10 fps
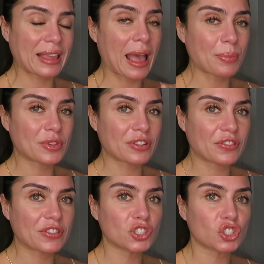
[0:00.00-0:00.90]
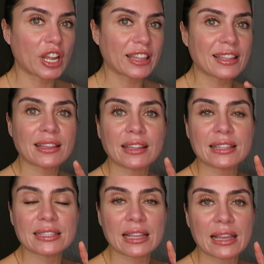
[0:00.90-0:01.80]
kept refrigerated,
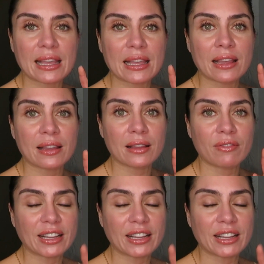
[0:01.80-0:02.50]
is a